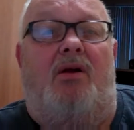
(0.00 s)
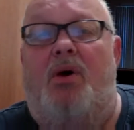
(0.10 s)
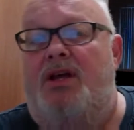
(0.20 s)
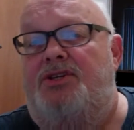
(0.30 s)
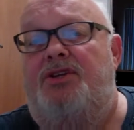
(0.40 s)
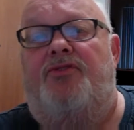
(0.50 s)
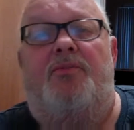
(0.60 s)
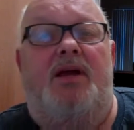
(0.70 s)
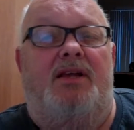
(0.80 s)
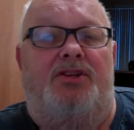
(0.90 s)
questions for
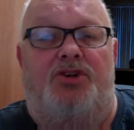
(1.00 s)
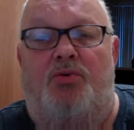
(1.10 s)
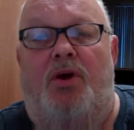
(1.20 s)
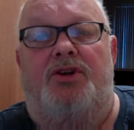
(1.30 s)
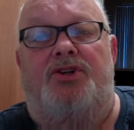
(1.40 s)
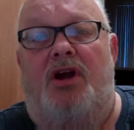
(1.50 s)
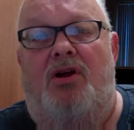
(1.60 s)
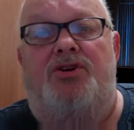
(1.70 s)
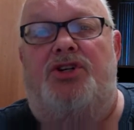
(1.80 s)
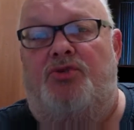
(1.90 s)
me that you want to
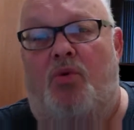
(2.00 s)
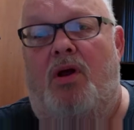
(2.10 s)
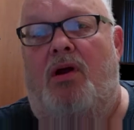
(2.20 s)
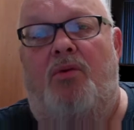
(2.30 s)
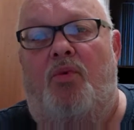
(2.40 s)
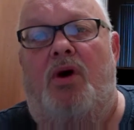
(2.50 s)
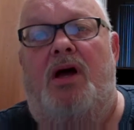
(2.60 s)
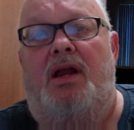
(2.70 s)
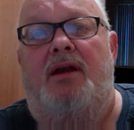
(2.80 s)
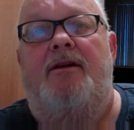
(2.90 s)
share just
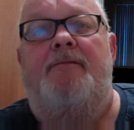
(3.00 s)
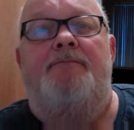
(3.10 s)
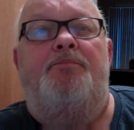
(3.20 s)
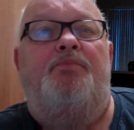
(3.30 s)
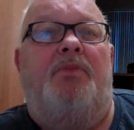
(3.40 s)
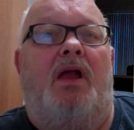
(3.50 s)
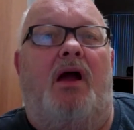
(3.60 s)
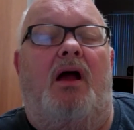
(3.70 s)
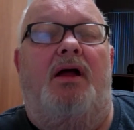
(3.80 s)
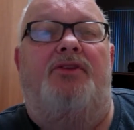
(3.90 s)
one-on-one,
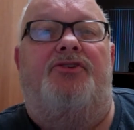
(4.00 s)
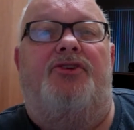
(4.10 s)
it's